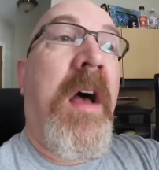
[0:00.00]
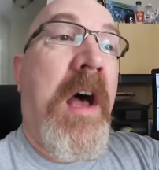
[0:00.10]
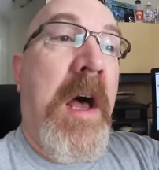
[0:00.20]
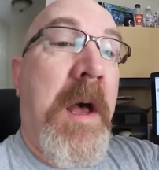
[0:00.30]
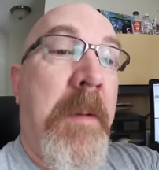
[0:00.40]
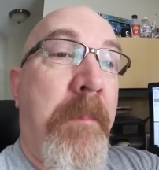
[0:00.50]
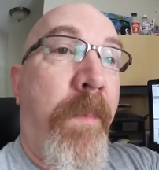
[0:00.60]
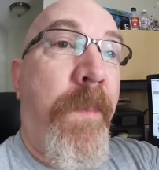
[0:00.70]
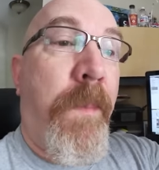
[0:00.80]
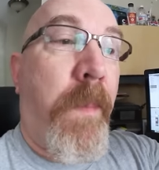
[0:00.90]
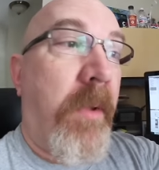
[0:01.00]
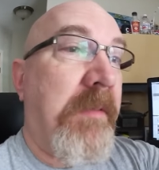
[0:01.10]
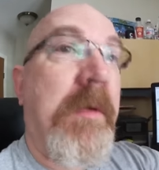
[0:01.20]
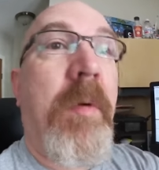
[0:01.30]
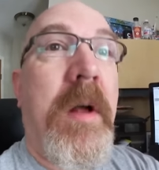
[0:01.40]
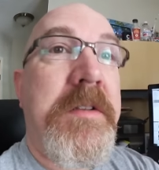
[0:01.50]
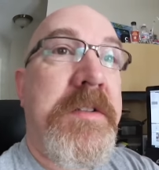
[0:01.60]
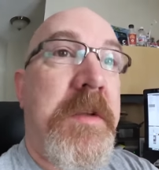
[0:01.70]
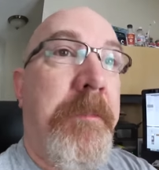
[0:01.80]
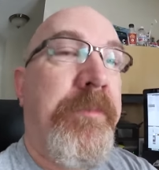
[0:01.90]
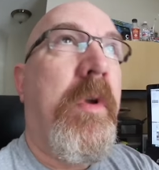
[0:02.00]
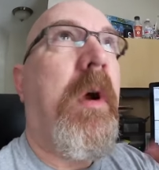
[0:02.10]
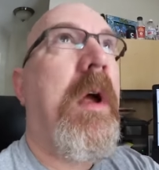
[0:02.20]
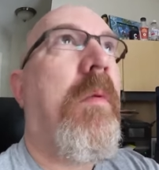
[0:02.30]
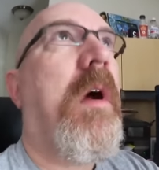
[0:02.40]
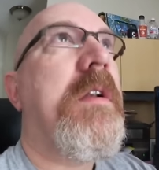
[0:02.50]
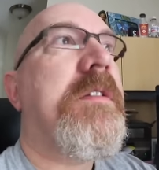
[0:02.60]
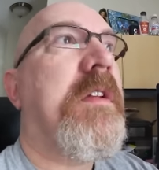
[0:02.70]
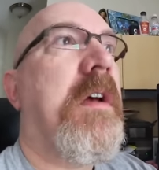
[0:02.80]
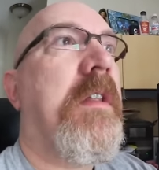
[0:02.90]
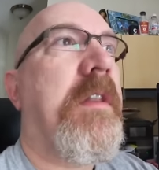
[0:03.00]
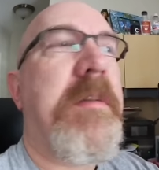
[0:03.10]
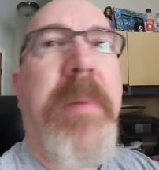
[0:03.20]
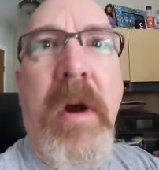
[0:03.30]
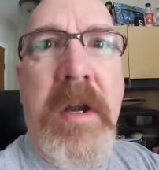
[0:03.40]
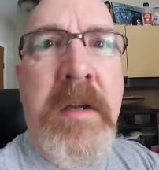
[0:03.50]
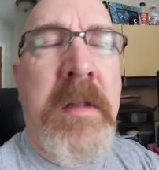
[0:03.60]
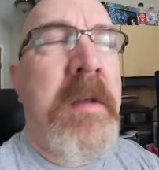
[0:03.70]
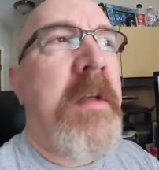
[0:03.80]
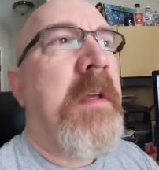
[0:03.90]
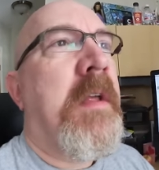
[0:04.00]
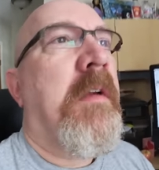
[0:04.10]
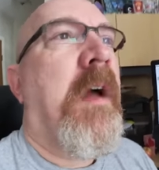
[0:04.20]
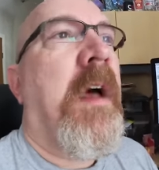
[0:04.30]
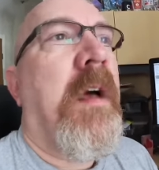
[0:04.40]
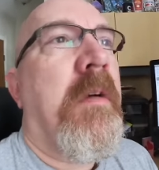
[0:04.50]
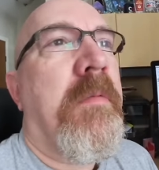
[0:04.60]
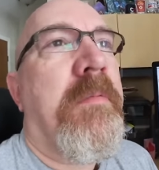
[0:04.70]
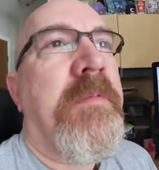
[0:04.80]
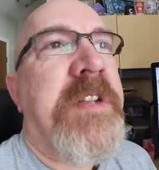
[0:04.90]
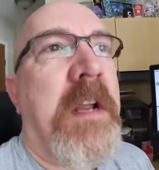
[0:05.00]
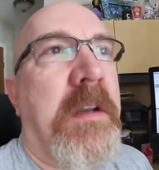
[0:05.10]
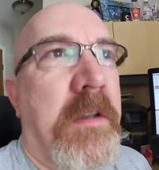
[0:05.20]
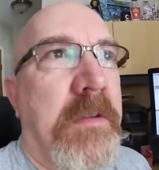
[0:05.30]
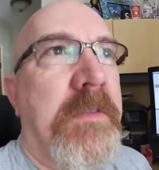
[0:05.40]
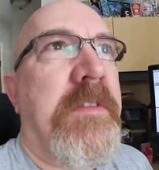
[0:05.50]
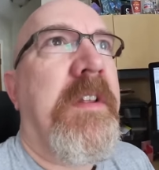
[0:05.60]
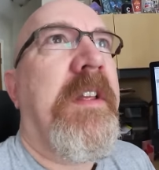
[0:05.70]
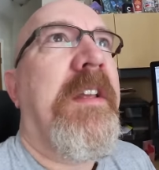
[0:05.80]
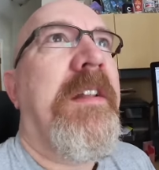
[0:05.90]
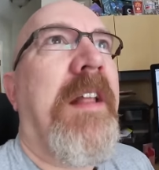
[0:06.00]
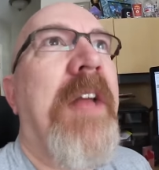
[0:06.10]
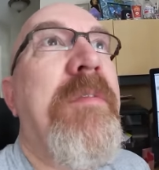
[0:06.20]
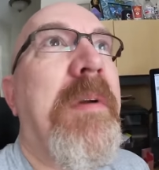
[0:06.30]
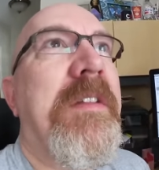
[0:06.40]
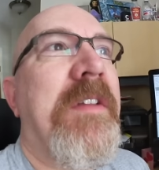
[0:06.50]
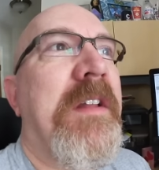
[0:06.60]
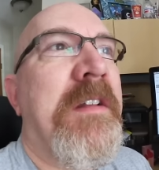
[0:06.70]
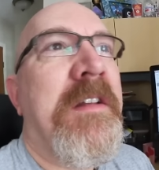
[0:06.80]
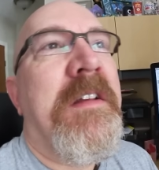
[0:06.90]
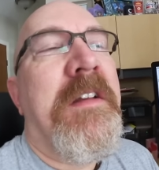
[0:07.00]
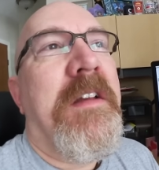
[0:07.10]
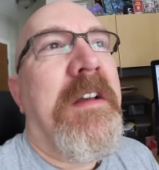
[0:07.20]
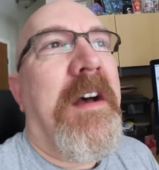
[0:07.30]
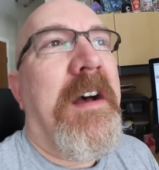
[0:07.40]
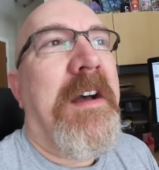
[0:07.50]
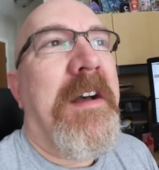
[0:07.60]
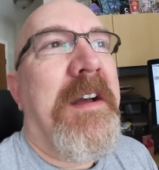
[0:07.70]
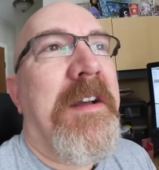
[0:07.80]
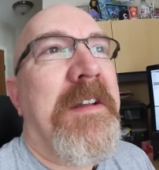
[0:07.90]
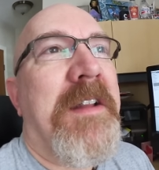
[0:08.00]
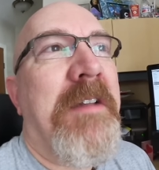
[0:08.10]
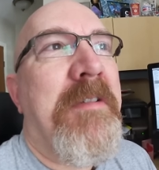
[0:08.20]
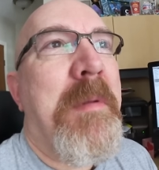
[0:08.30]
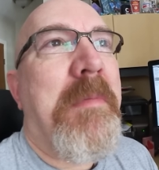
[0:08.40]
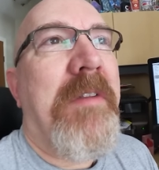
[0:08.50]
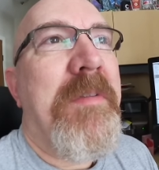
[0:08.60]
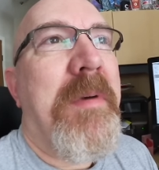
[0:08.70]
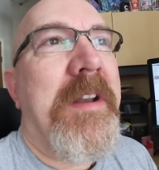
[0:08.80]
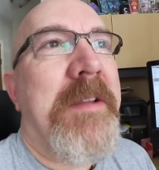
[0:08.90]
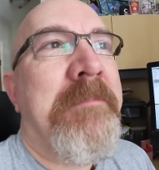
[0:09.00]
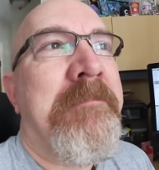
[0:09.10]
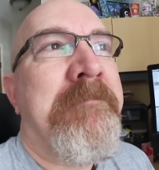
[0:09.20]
um, and then we watched, or I watched uh, The Departed, uh, Jack Nicholson, like everybody's in it. Uh, can I remember everybody?